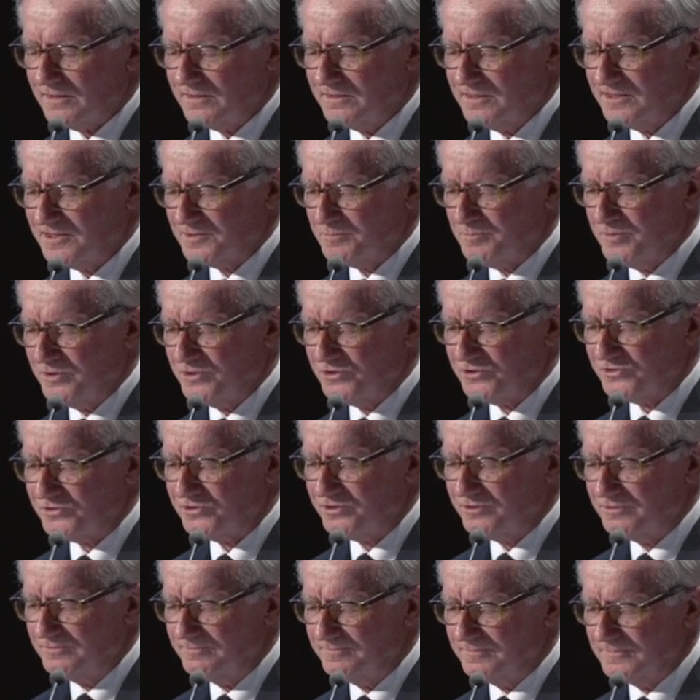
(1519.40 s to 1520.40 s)

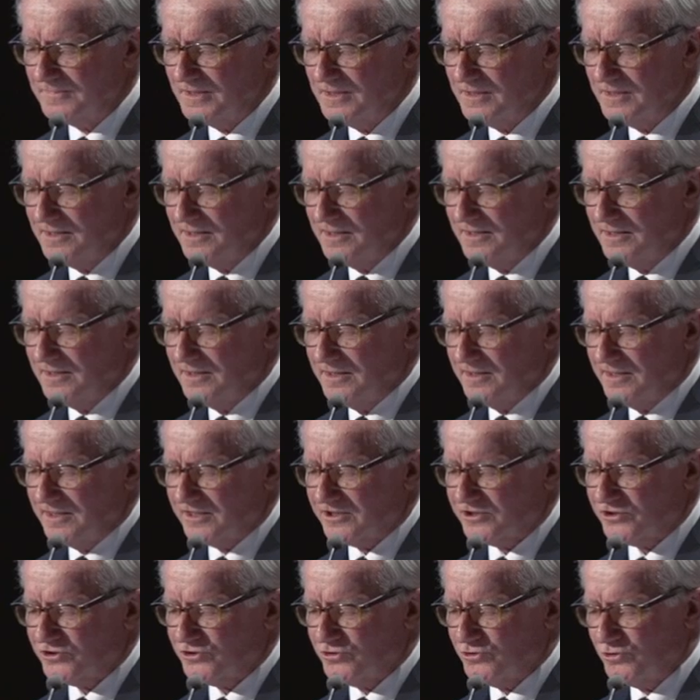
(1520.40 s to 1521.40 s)
dispersal,
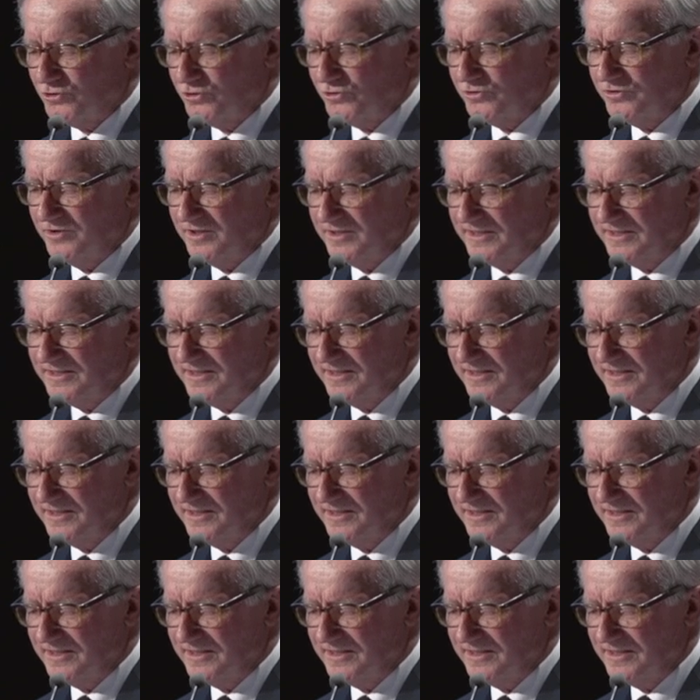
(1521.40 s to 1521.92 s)
extraordinarily